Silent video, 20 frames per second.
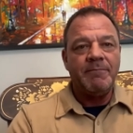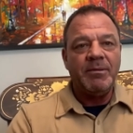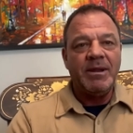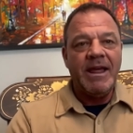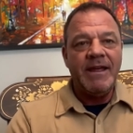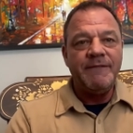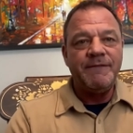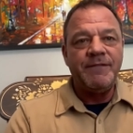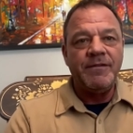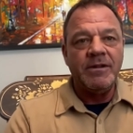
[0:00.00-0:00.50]

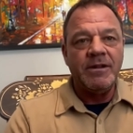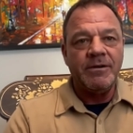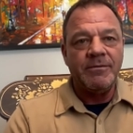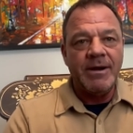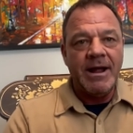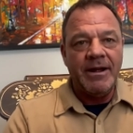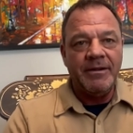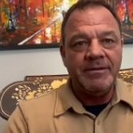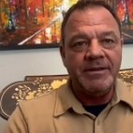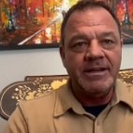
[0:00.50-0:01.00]
playful
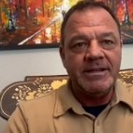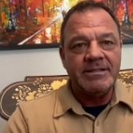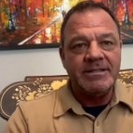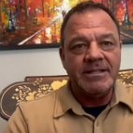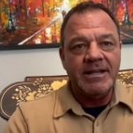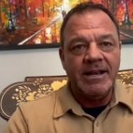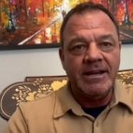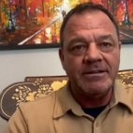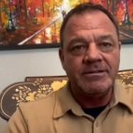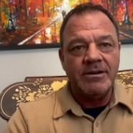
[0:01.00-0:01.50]
around these
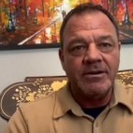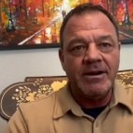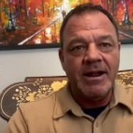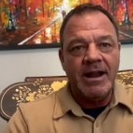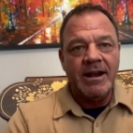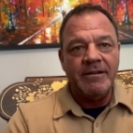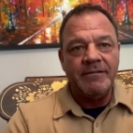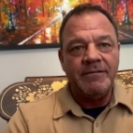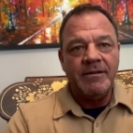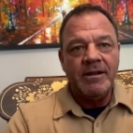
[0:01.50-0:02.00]
things,
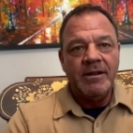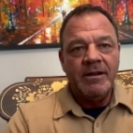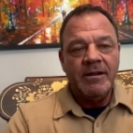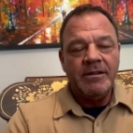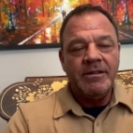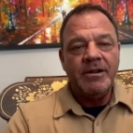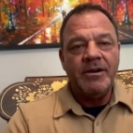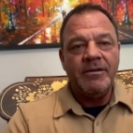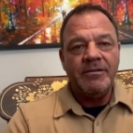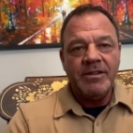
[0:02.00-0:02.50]

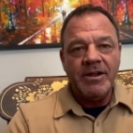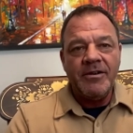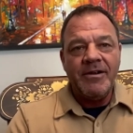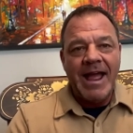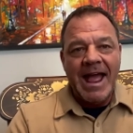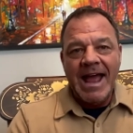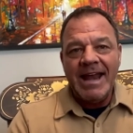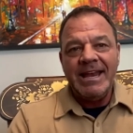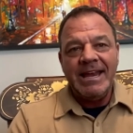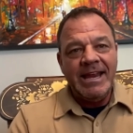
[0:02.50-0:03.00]
they're
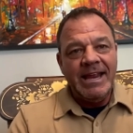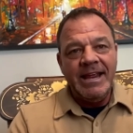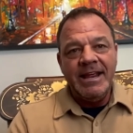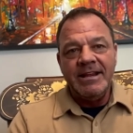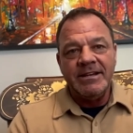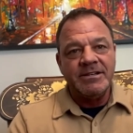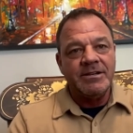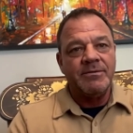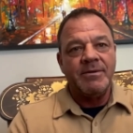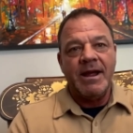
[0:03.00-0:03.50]
at
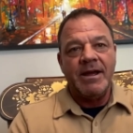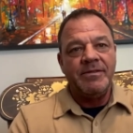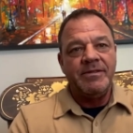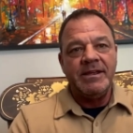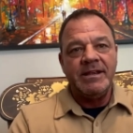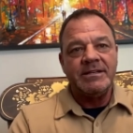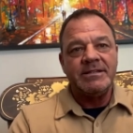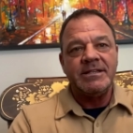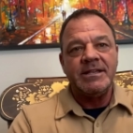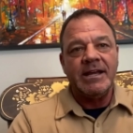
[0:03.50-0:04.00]
ease around
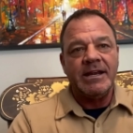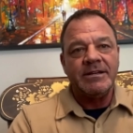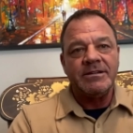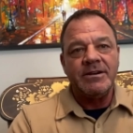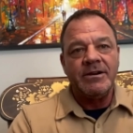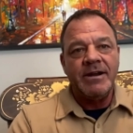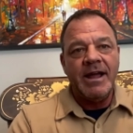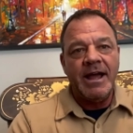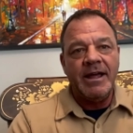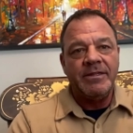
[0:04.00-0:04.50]
these
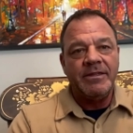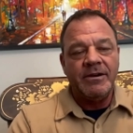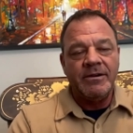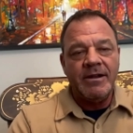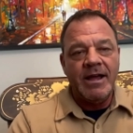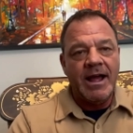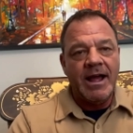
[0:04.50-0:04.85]
things. They're not